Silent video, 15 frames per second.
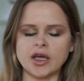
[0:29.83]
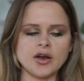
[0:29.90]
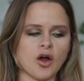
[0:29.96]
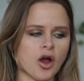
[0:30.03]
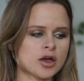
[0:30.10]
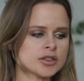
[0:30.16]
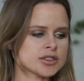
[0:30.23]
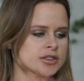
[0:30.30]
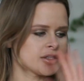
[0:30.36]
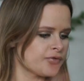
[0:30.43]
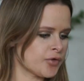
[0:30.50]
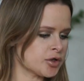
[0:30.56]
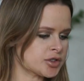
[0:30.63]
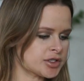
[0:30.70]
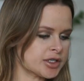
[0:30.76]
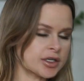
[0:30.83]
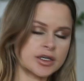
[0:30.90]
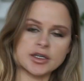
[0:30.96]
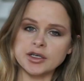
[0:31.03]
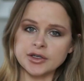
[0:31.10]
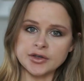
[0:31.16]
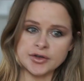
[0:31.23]
dogs, first thing you
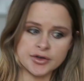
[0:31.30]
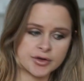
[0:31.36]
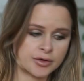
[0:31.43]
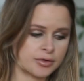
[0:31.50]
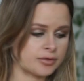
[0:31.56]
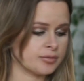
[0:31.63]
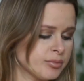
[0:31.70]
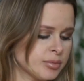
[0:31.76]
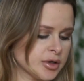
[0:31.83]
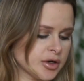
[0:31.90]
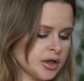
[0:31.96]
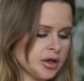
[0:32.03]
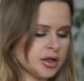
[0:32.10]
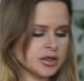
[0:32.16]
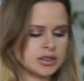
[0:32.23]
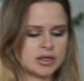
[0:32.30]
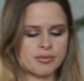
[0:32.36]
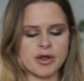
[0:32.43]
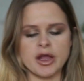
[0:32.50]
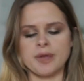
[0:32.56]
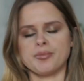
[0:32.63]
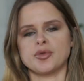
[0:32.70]
need to do, put in some
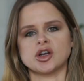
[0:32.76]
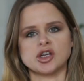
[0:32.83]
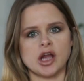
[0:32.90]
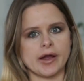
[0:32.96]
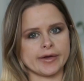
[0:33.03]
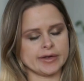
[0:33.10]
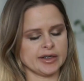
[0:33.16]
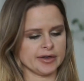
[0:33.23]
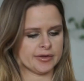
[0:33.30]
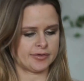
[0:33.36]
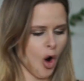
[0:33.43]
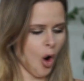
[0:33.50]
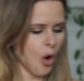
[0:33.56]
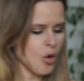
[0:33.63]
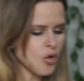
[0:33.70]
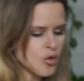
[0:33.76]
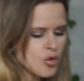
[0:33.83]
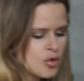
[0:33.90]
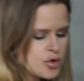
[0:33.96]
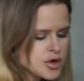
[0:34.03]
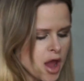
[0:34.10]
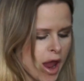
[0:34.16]
heat protectant.
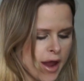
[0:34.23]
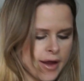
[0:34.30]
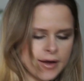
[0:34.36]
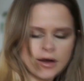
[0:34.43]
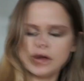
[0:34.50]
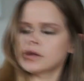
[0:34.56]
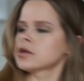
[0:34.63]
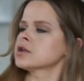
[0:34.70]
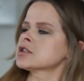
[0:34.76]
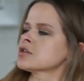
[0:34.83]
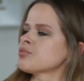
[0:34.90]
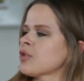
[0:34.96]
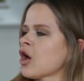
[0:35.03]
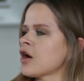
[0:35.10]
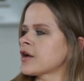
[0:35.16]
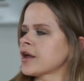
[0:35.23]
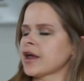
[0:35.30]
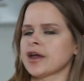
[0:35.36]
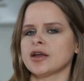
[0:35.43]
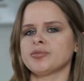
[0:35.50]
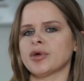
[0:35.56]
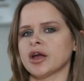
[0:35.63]
Oh yeah, this is a
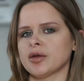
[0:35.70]
Blockade by